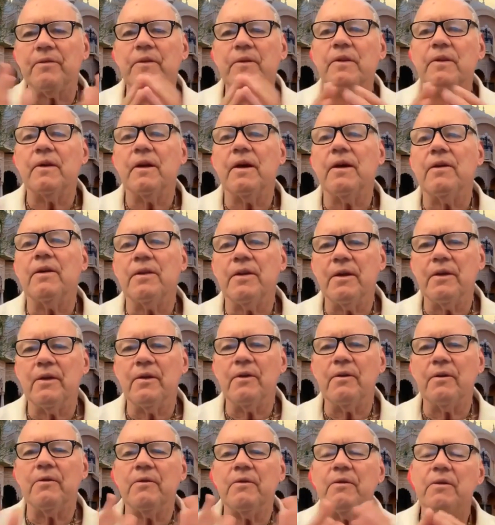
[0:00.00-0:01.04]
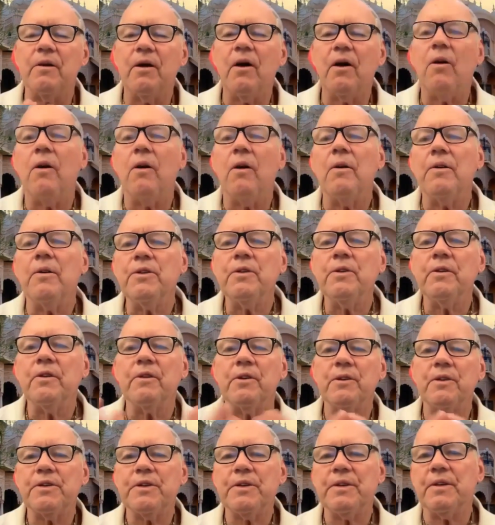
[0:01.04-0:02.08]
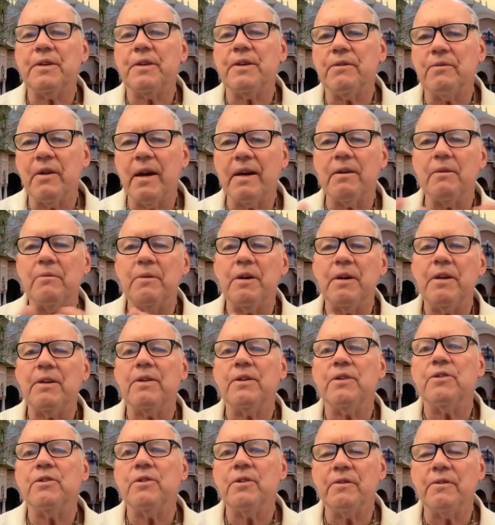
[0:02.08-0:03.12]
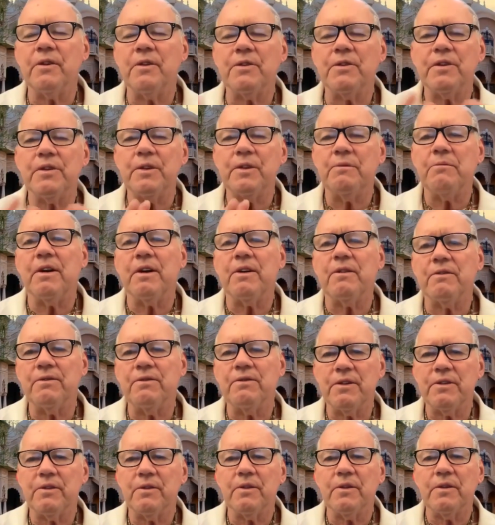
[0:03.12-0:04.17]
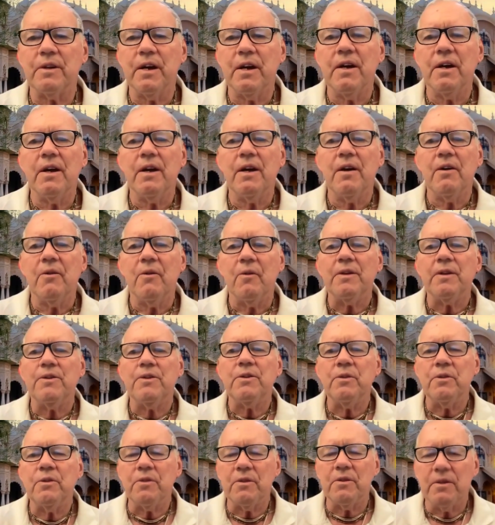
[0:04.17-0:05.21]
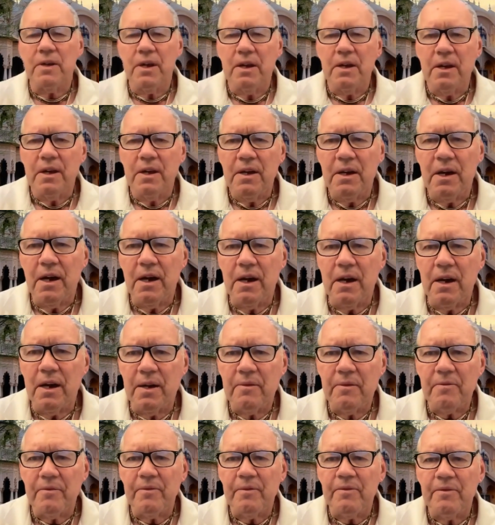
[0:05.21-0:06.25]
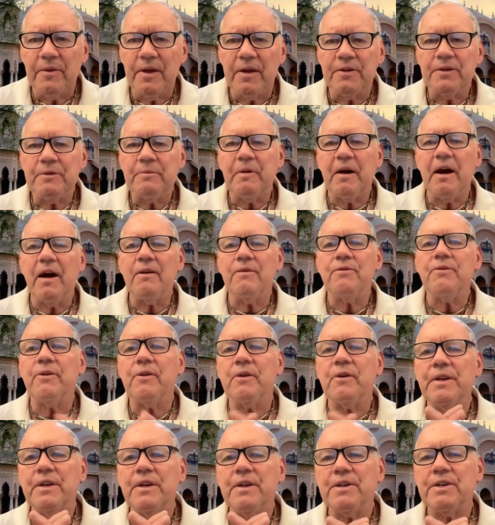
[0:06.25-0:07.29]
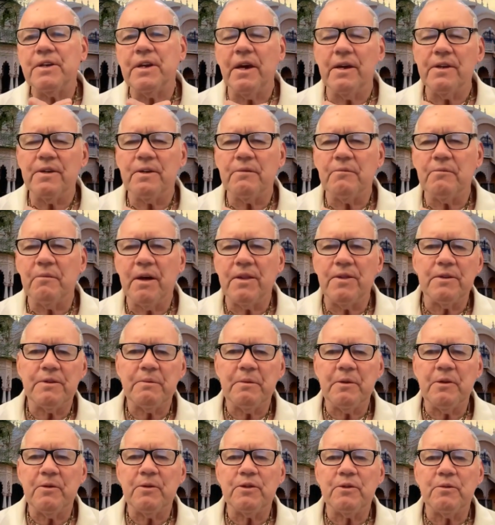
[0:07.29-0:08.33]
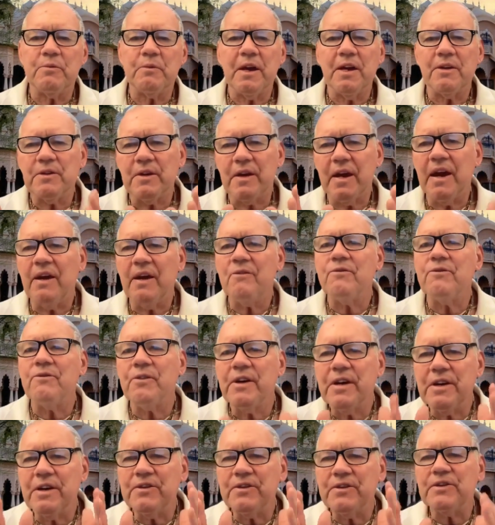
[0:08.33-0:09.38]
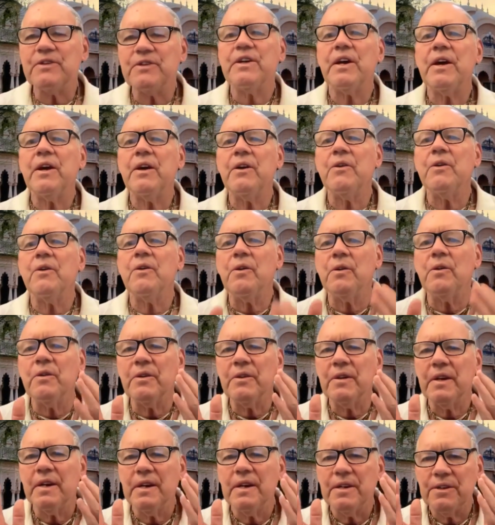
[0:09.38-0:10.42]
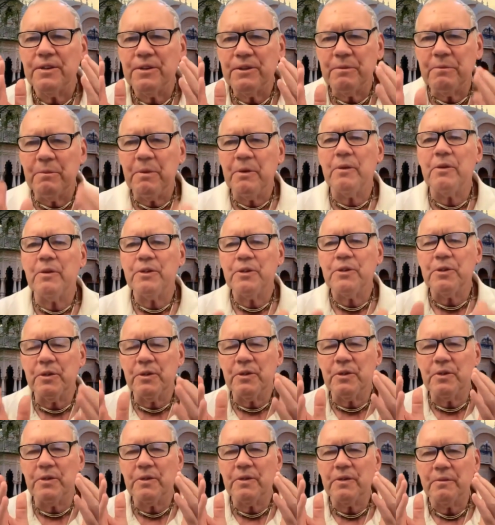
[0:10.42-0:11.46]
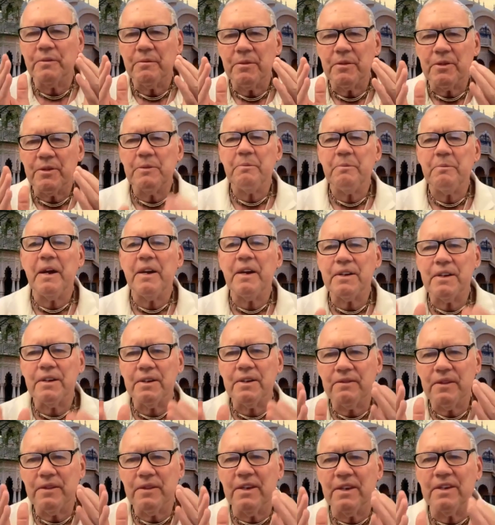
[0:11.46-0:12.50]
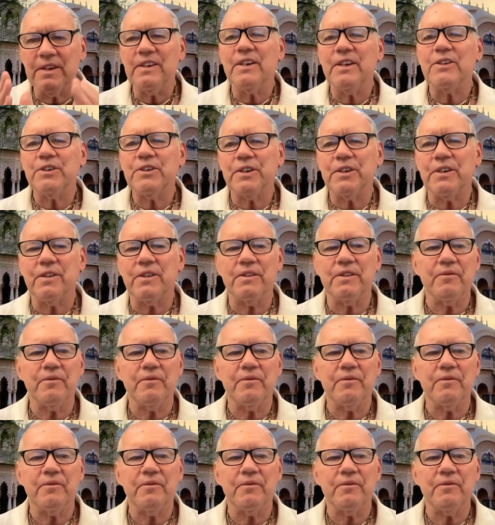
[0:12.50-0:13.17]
that are all universally recommended, universally beneficial. When you aspire for initiation by the spiritual master, every single spiritual perspective initiate